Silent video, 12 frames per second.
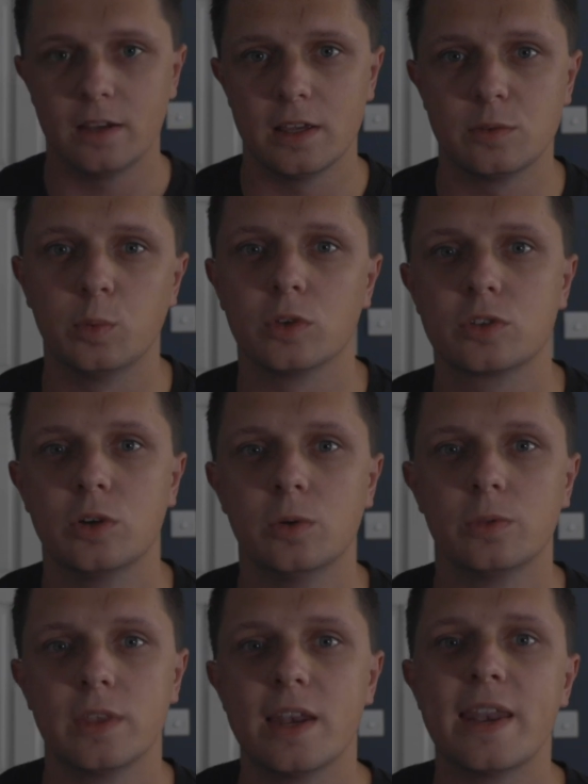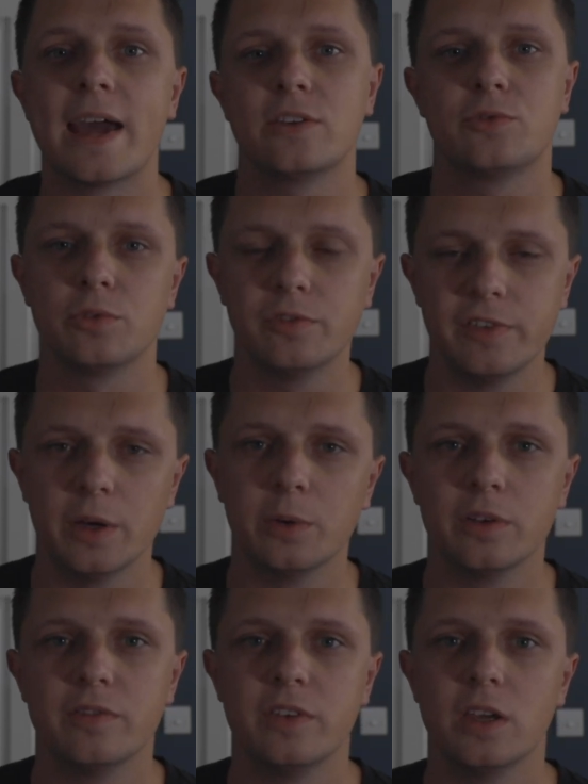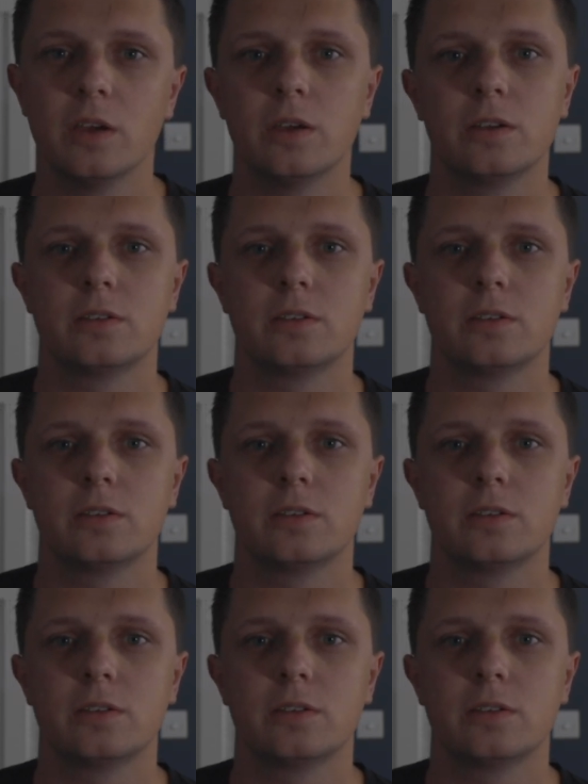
it's what's called the natural field of view.